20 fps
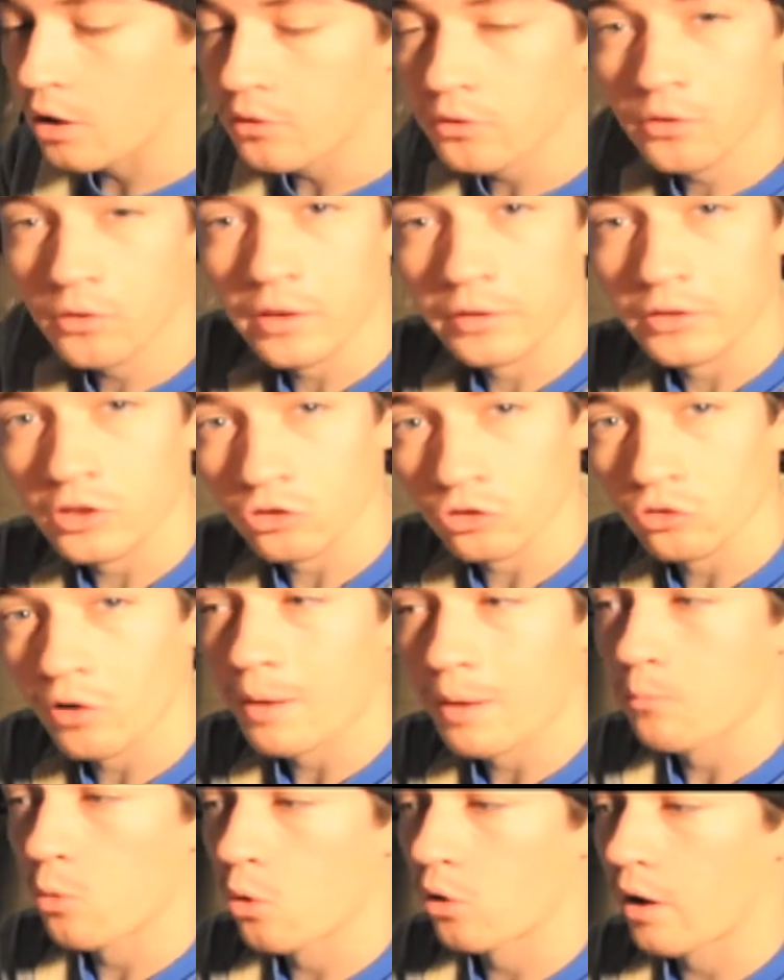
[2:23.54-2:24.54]
other than just
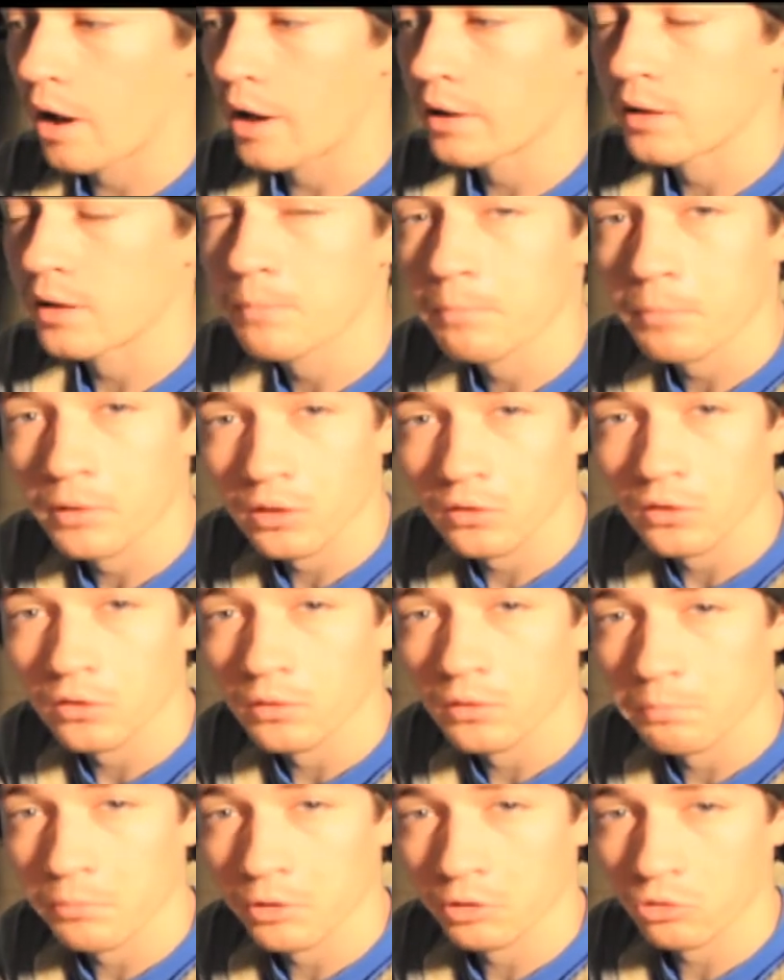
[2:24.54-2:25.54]
let more light in because
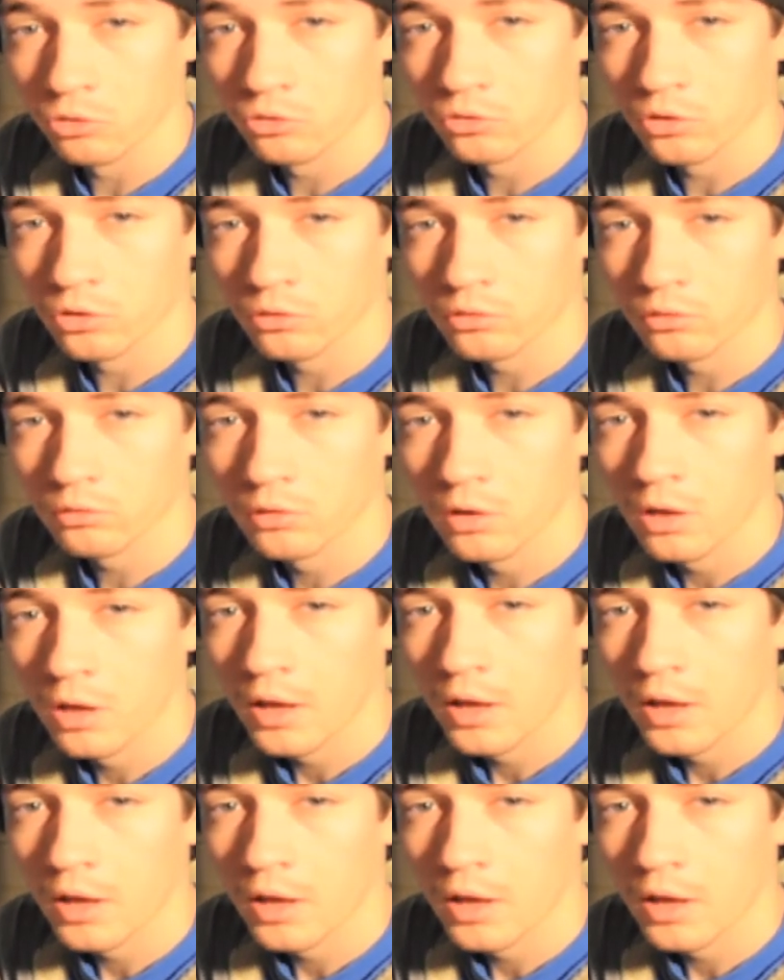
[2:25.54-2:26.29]
it's a bigger circle,